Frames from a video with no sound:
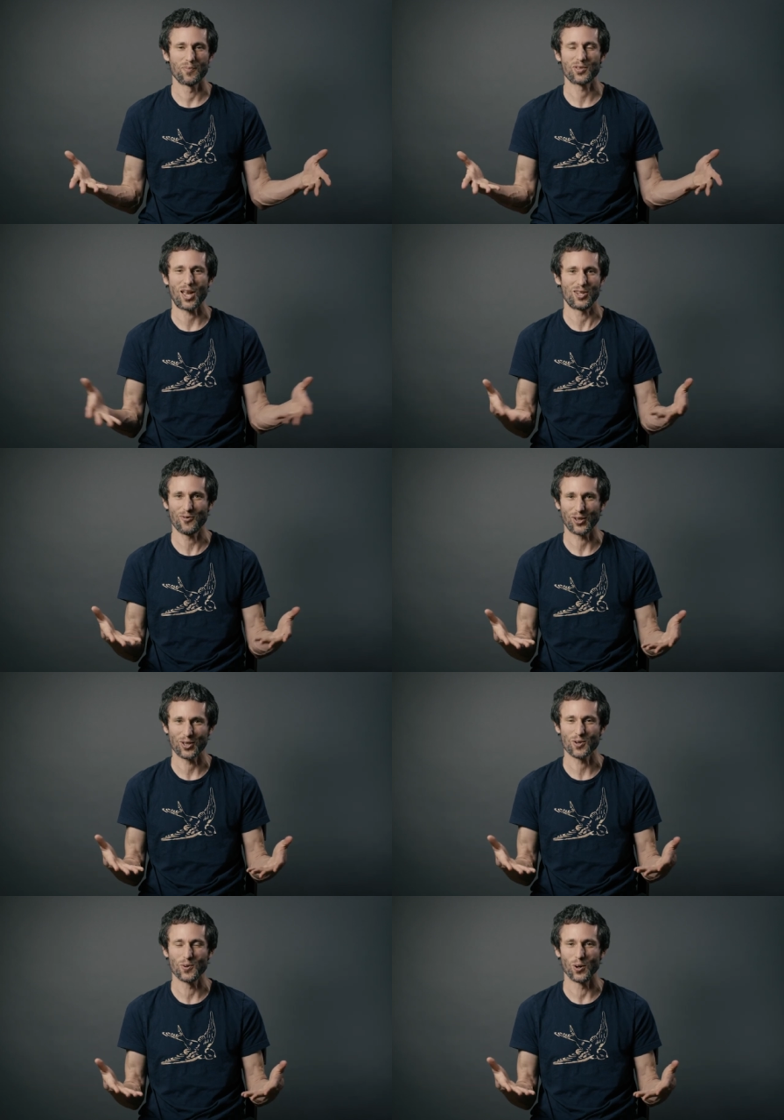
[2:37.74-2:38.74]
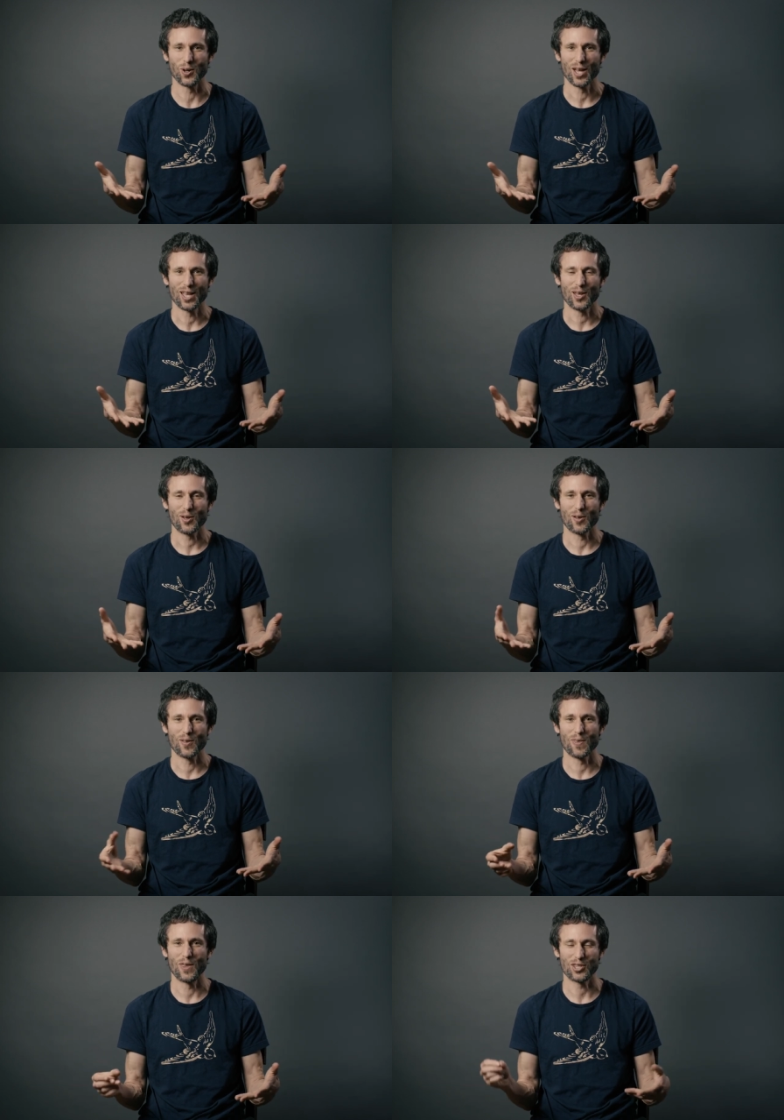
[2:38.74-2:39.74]
scientific school,
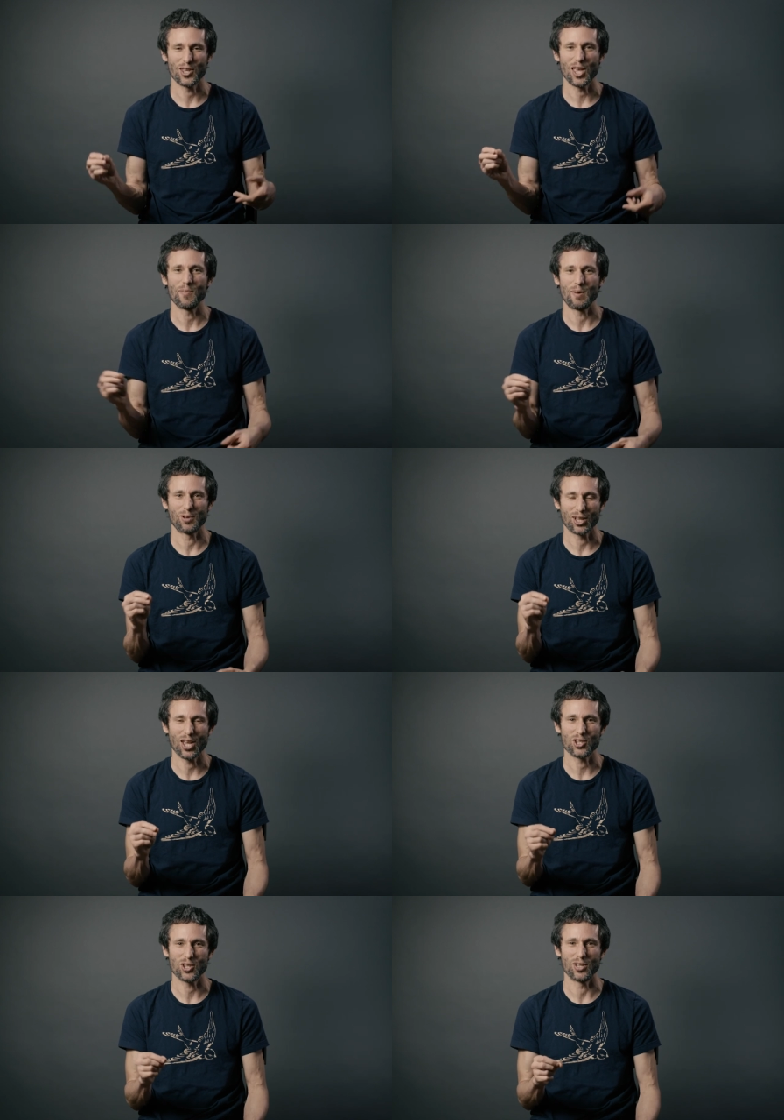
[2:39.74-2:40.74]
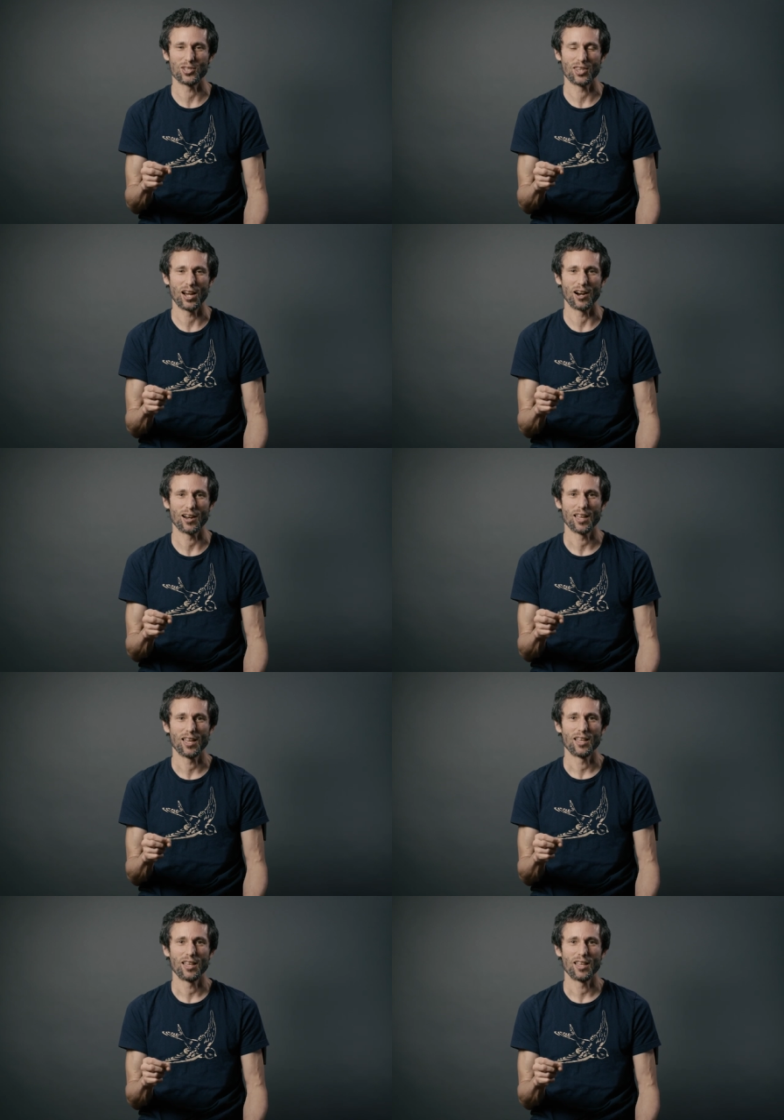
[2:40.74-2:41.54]
the same implication is there.